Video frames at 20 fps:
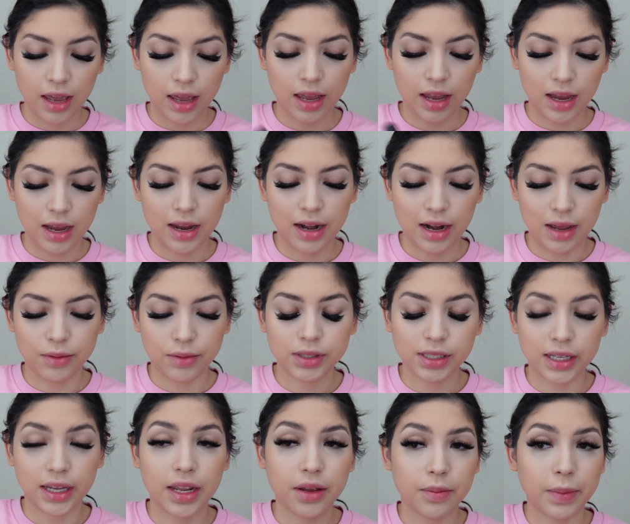And I
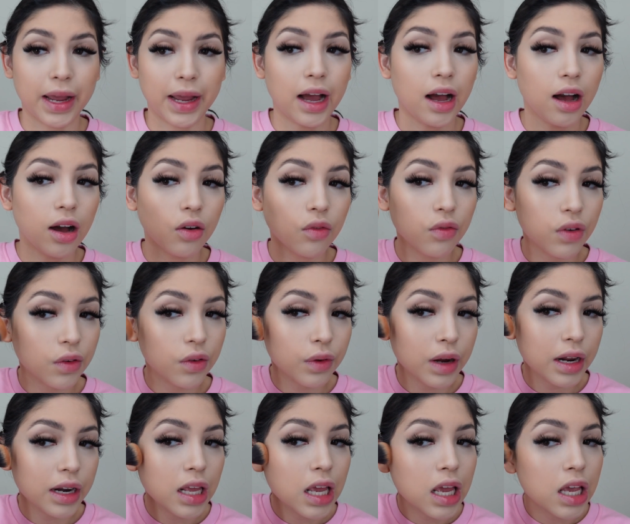was getting my outfit
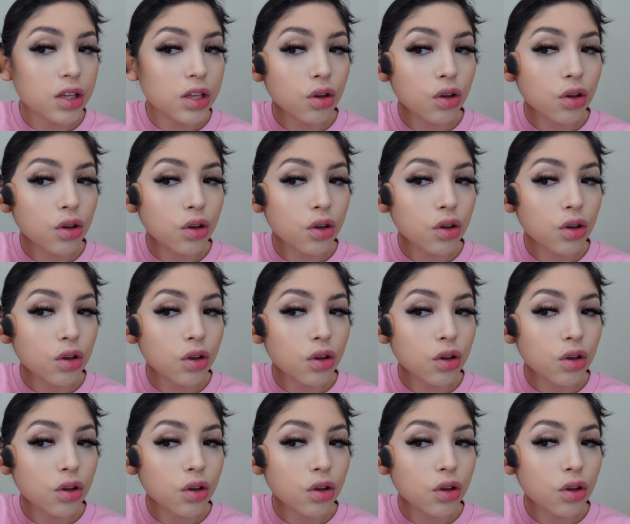ready,